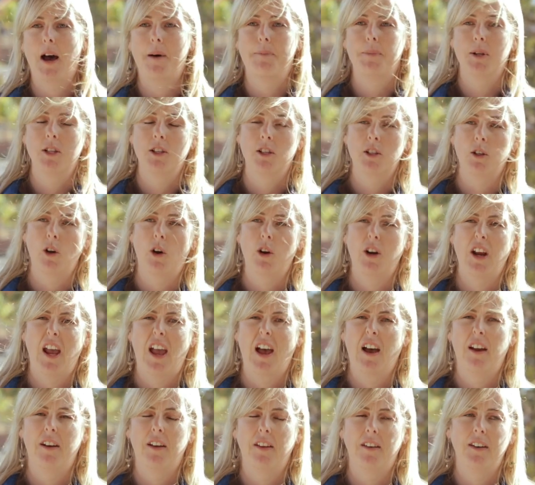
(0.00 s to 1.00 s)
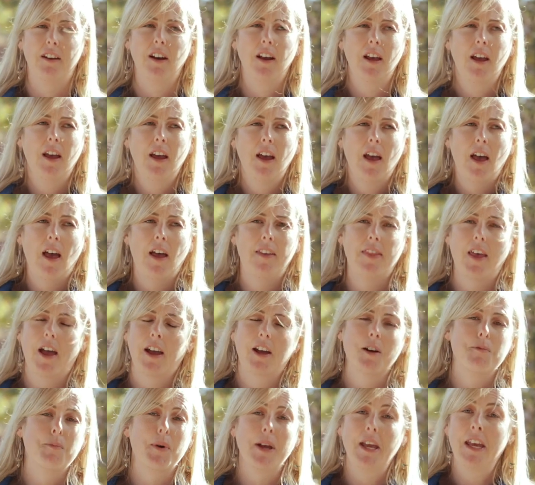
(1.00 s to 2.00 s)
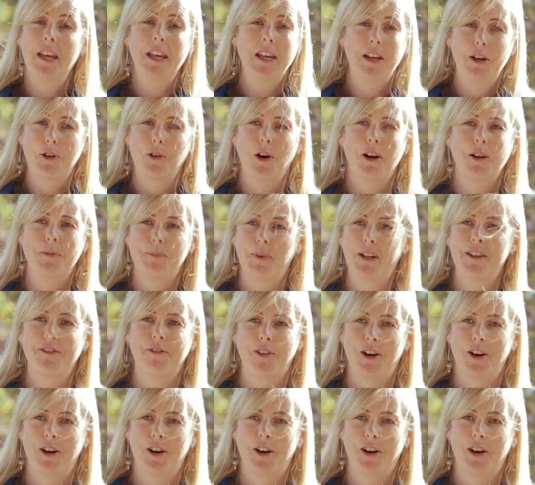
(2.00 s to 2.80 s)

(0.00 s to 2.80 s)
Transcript: up and slow down and, and that can be incredibly